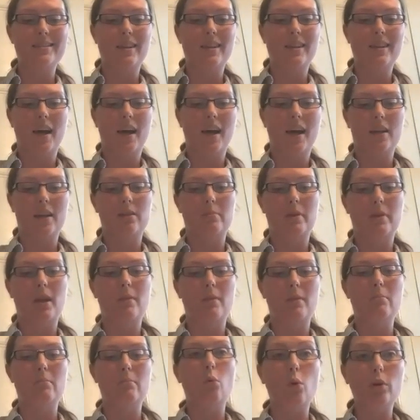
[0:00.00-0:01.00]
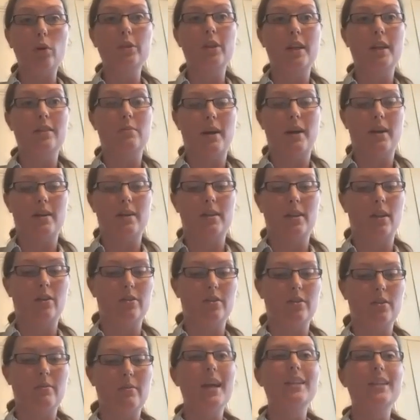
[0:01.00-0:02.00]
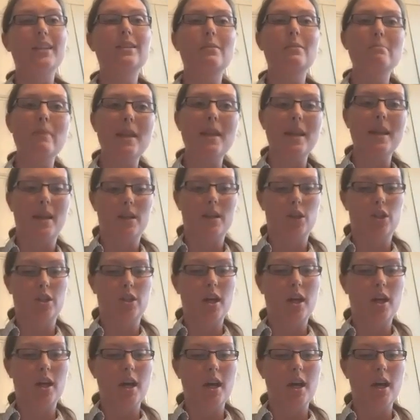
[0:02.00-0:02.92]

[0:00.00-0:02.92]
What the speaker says: become more transparent and inclusive diminished,